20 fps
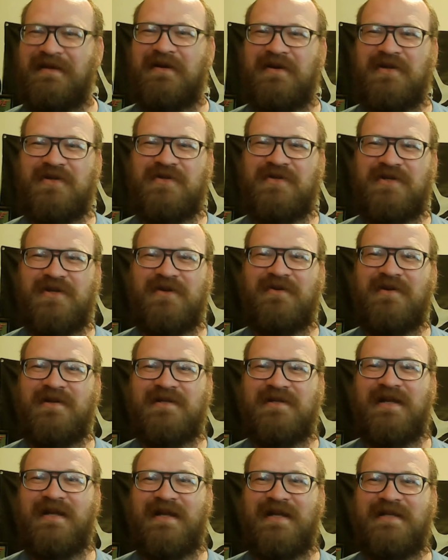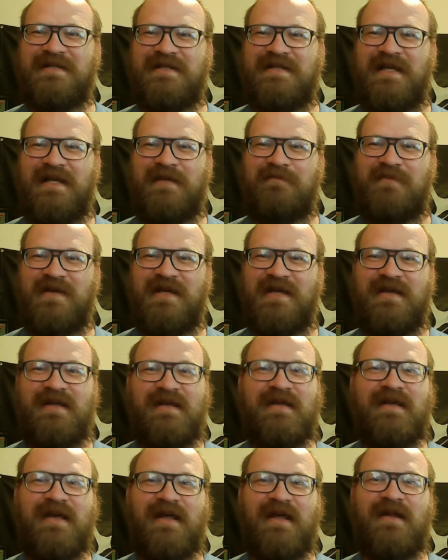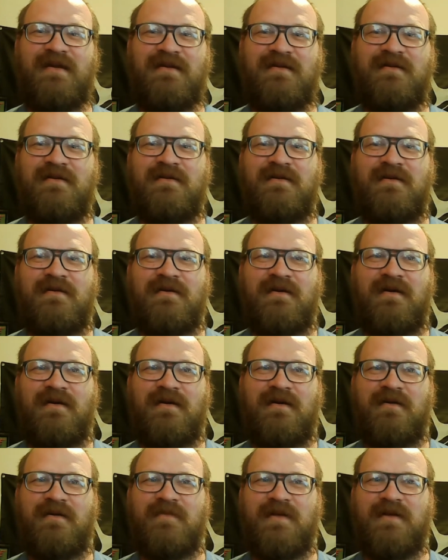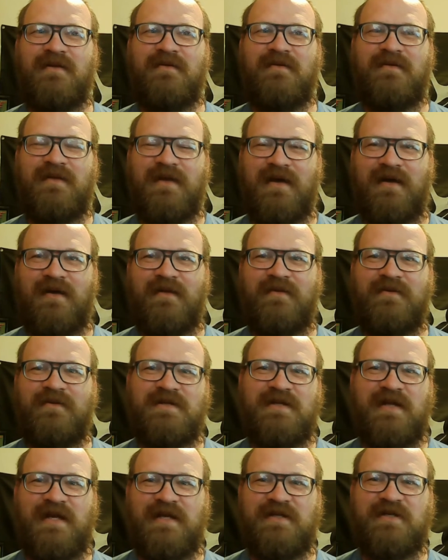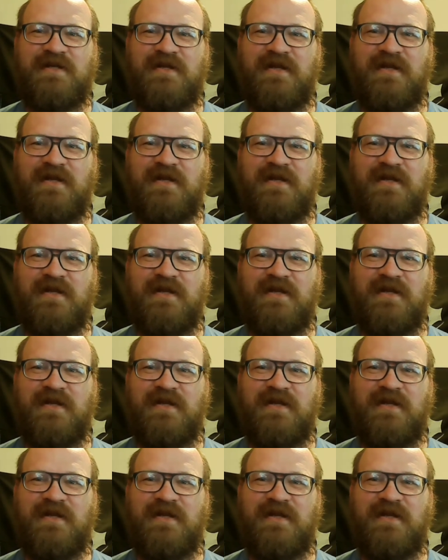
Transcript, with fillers: Are you sure it's not S T E P E N? I'm like, yeah, there's an H in